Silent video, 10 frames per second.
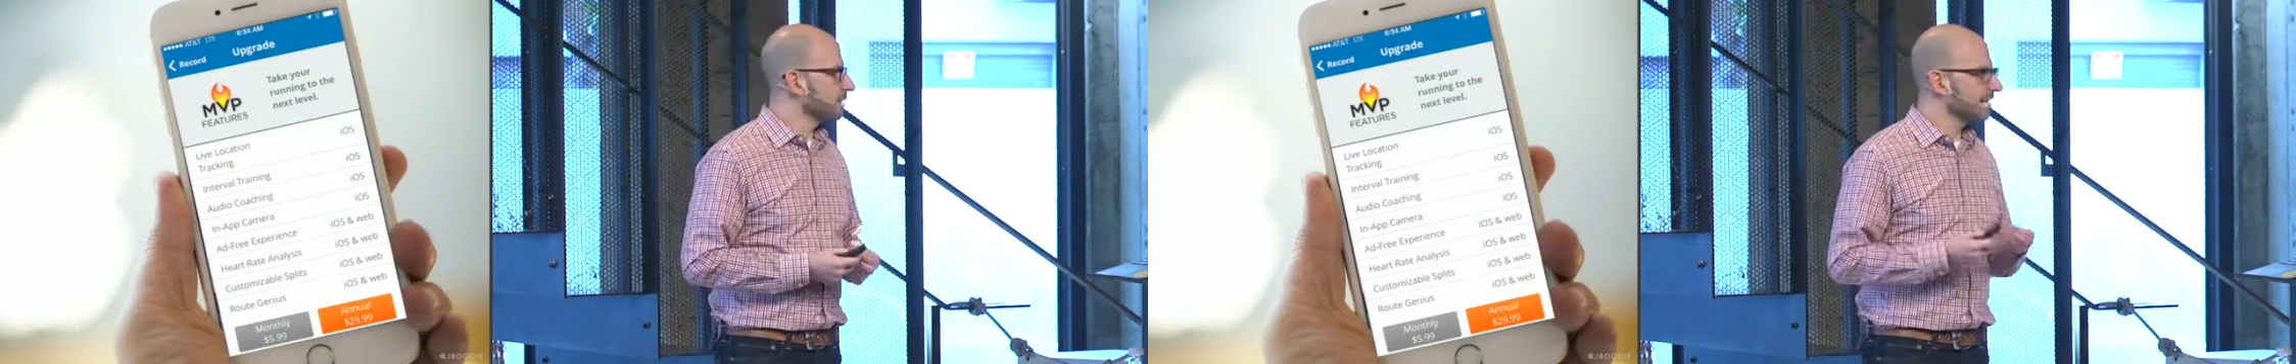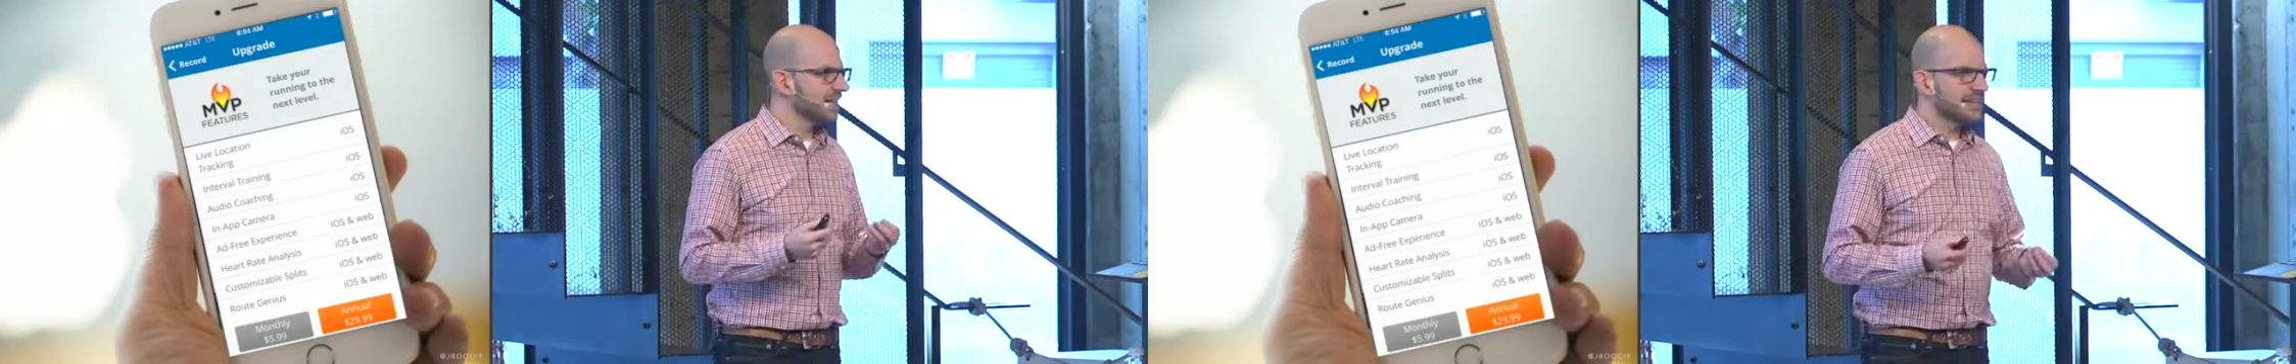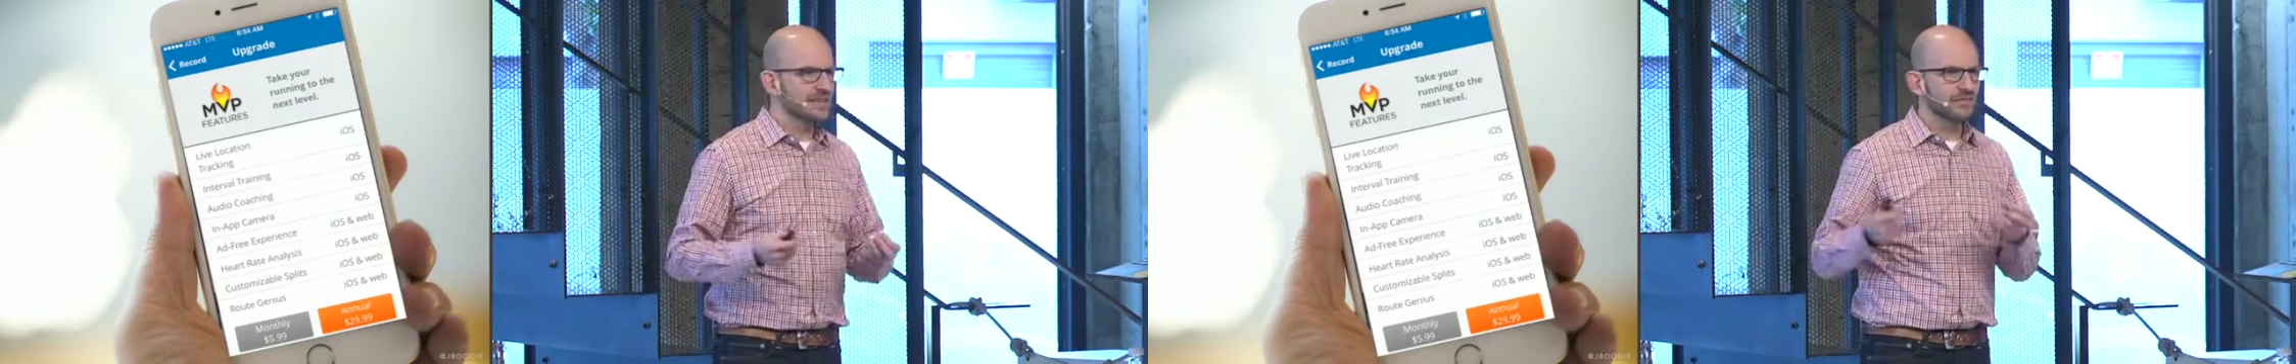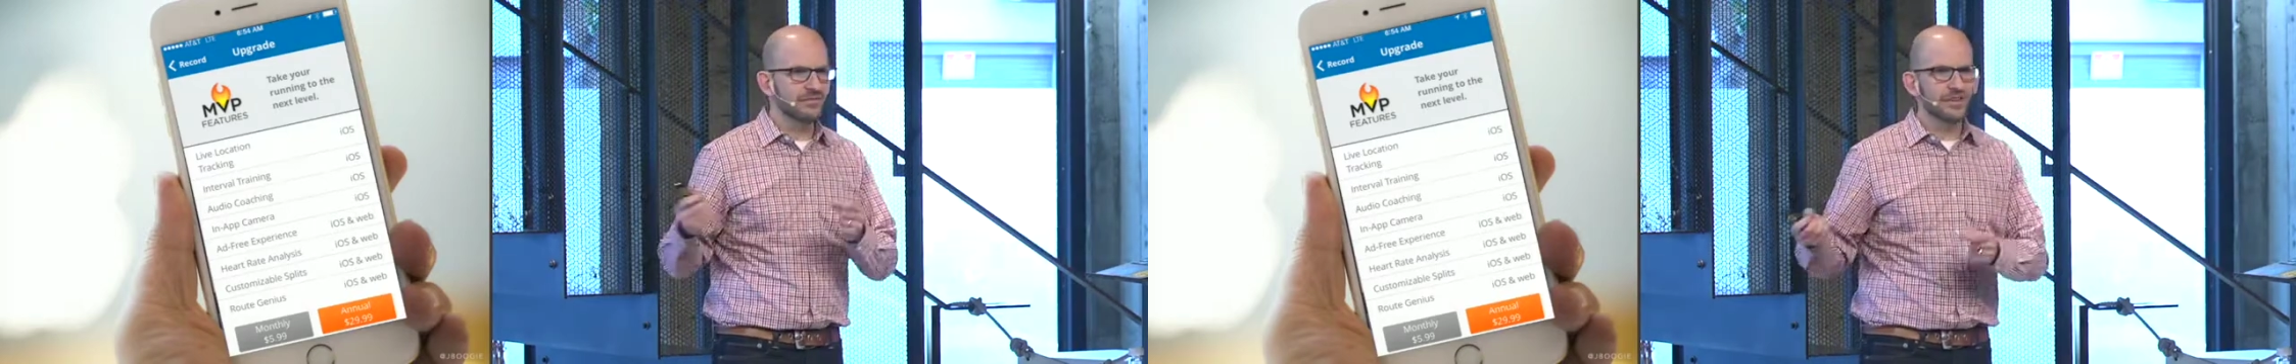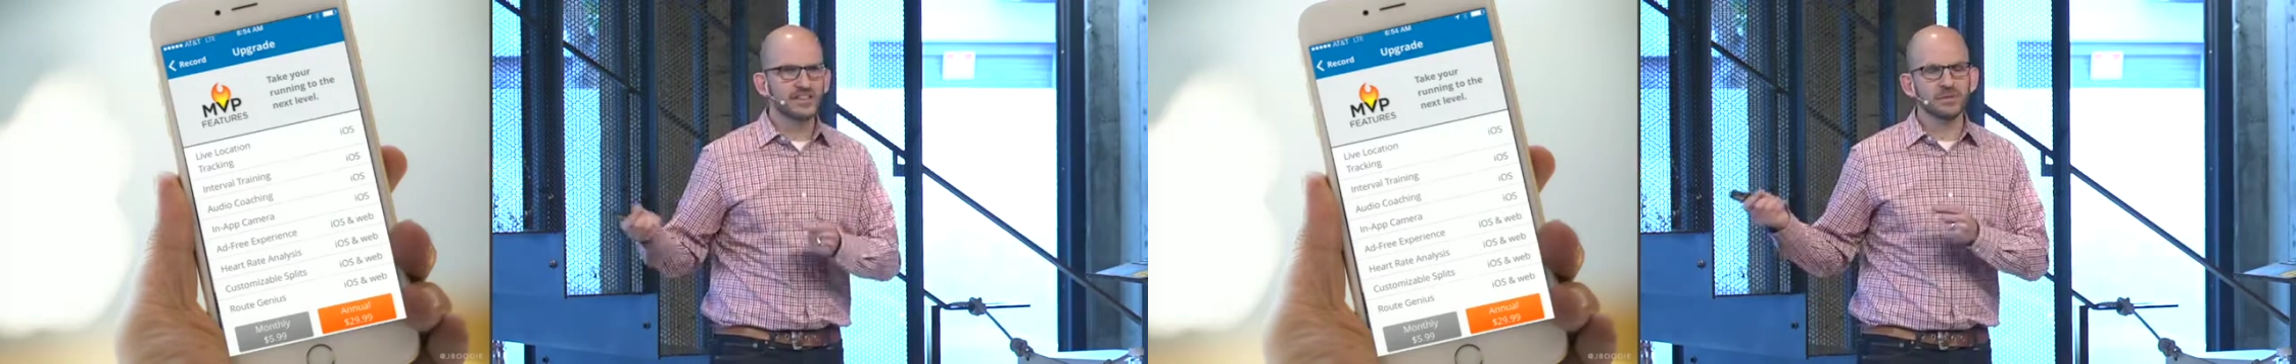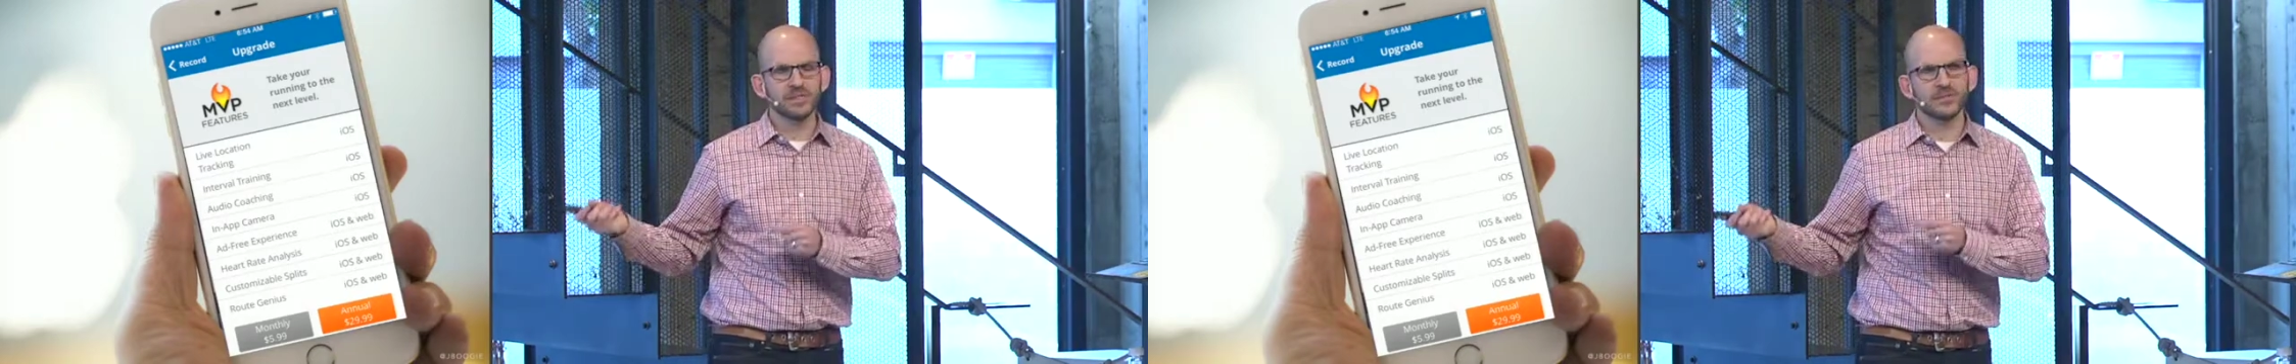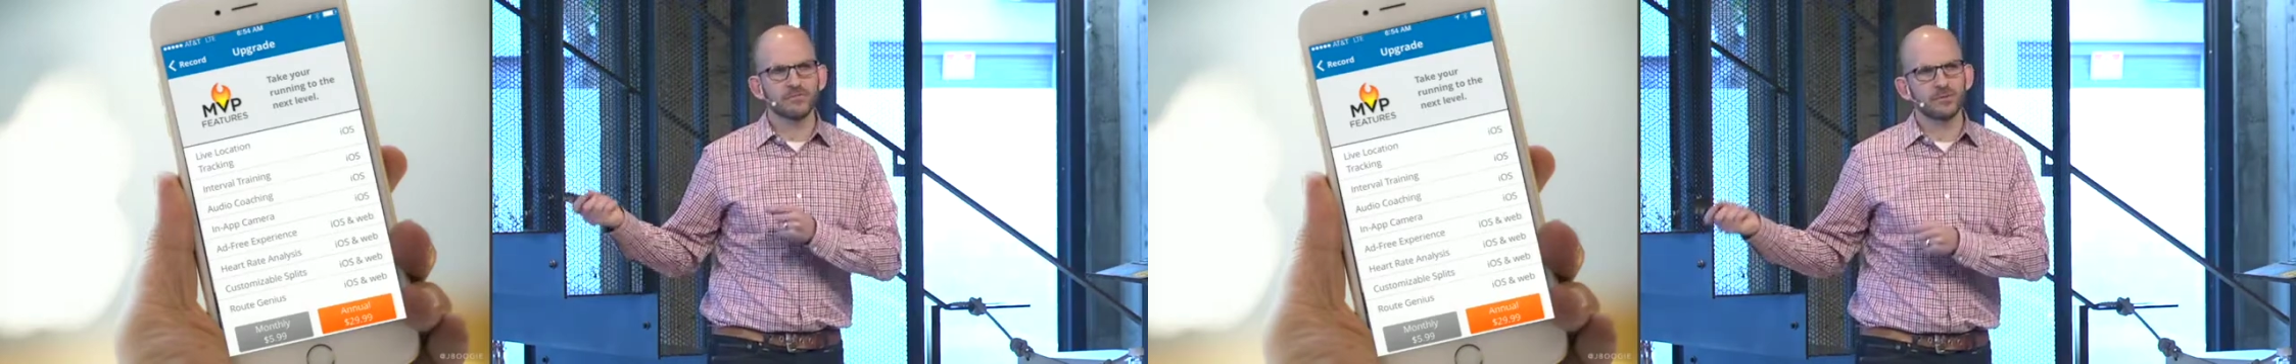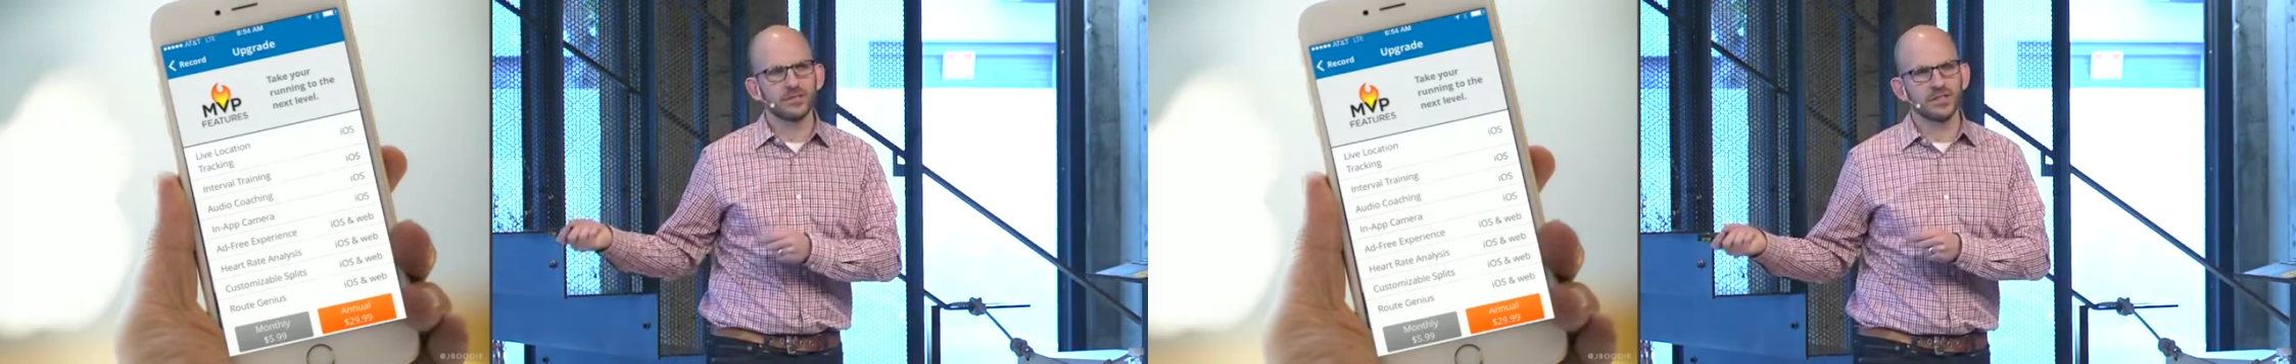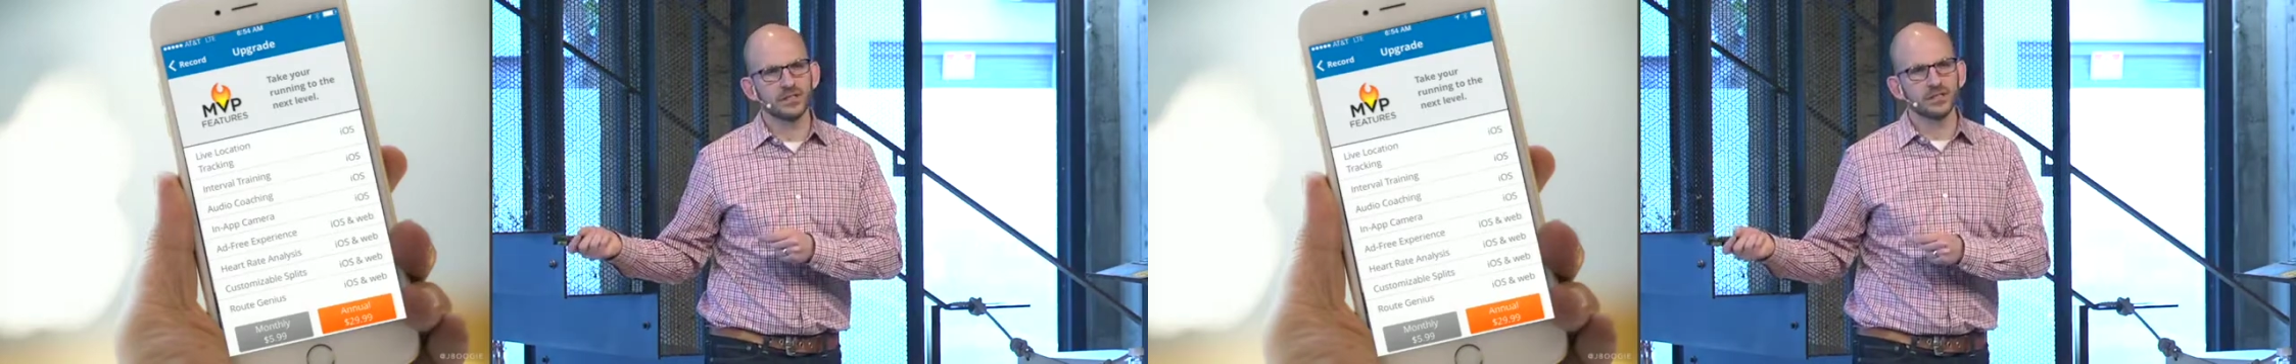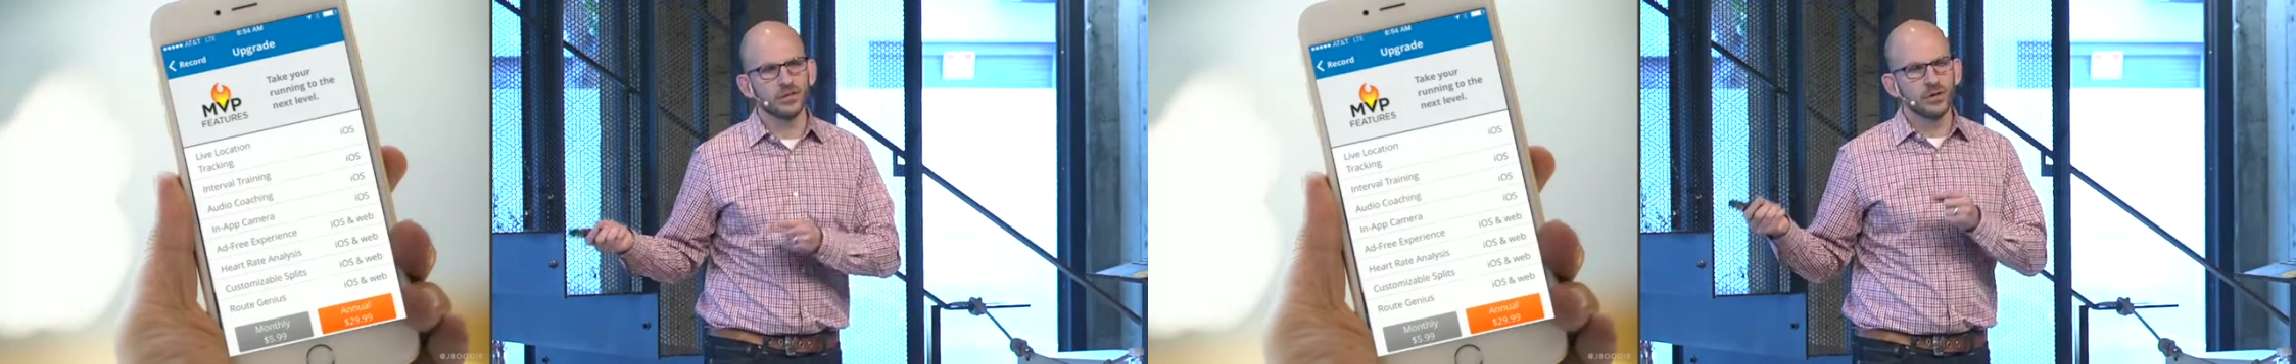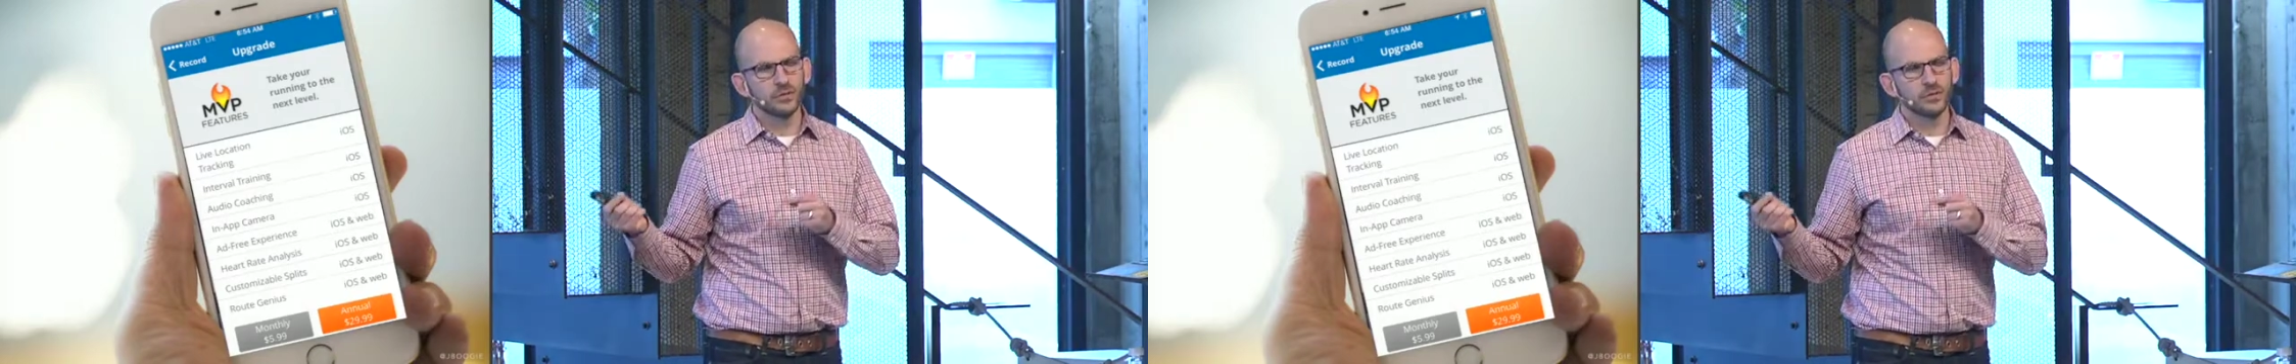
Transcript: And again, the investment that they put here